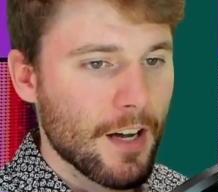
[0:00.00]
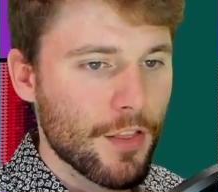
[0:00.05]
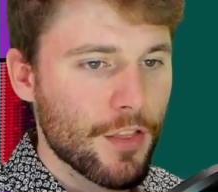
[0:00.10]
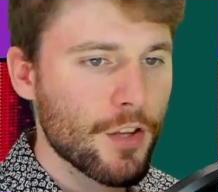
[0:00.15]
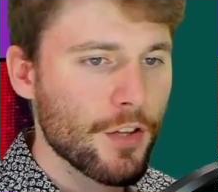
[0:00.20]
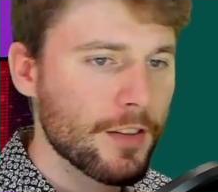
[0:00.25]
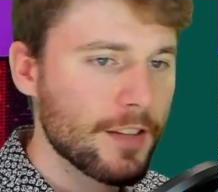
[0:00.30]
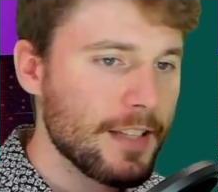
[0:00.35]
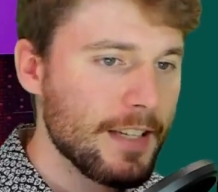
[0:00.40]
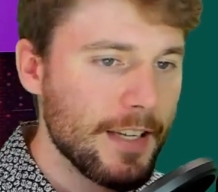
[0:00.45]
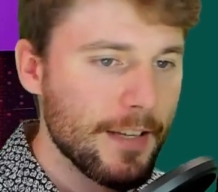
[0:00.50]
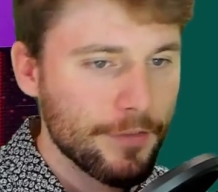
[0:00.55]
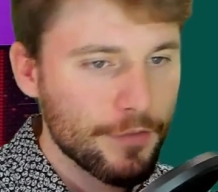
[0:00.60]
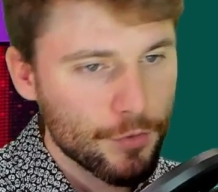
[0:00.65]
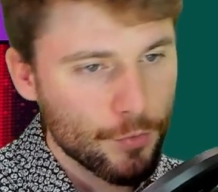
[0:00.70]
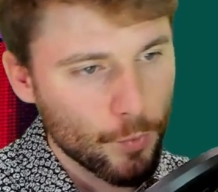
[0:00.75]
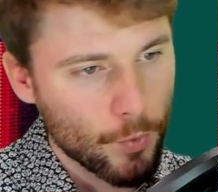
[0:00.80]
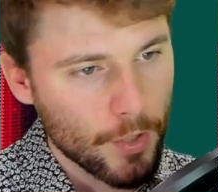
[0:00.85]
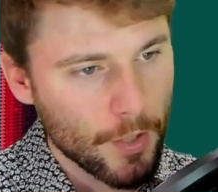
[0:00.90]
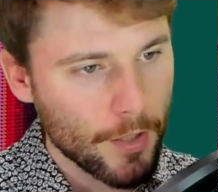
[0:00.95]
The
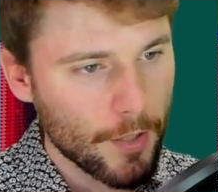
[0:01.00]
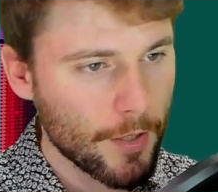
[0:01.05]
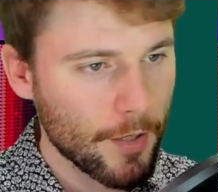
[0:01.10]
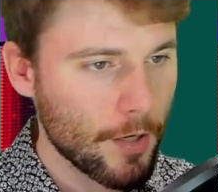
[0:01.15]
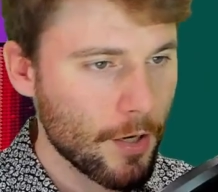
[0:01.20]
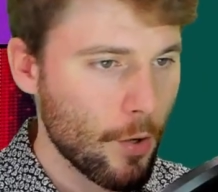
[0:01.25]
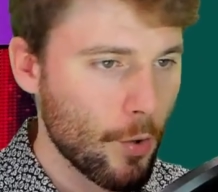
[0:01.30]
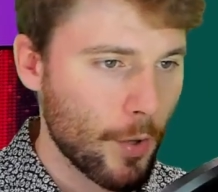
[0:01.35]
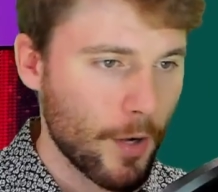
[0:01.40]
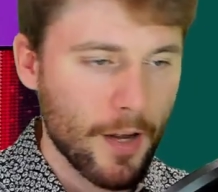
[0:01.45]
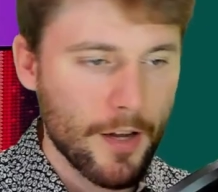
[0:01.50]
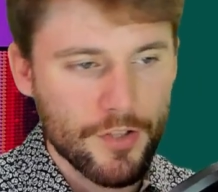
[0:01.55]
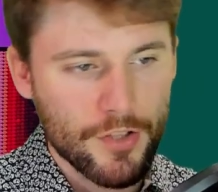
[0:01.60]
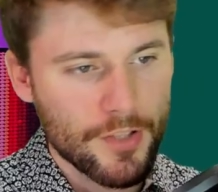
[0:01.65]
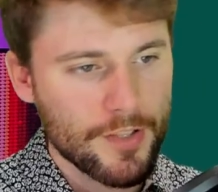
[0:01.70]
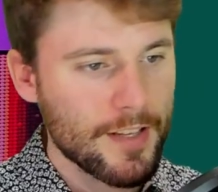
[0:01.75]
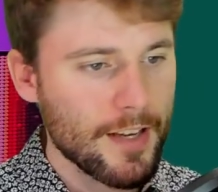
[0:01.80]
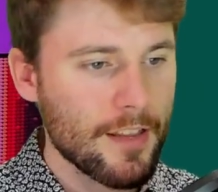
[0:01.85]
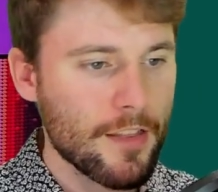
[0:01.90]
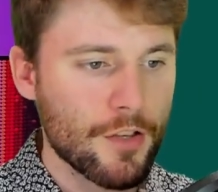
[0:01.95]
leaves were, or I
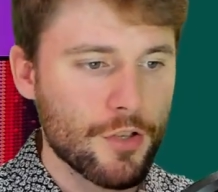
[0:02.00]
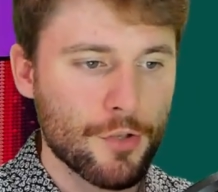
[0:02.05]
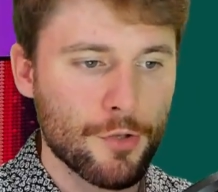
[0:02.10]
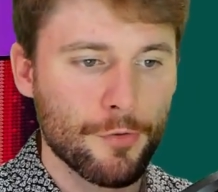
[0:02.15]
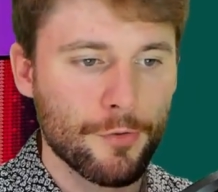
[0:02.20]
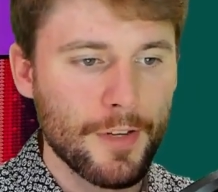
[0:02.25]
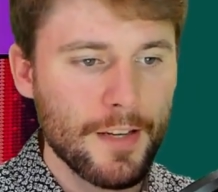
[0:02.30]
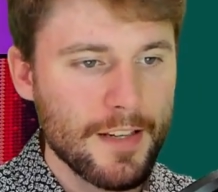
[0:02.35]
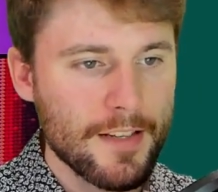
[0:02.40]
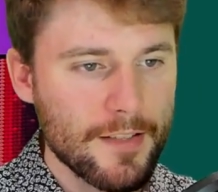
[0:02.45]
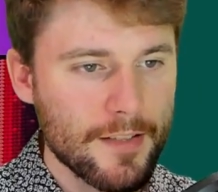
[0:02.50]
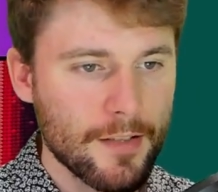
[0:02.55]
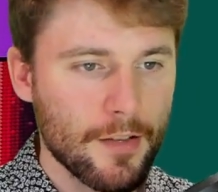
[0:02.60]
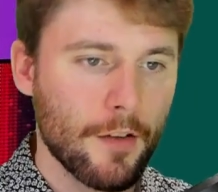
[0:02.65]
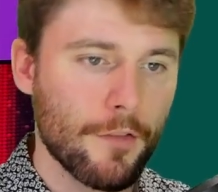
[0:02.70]
should say the trees,